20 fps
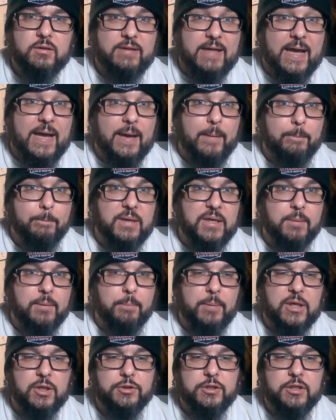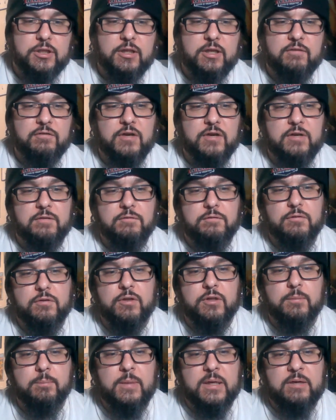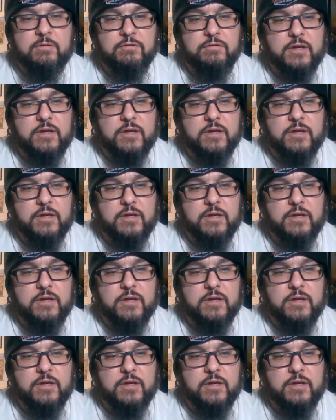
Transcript: that be a belt that they fight, the men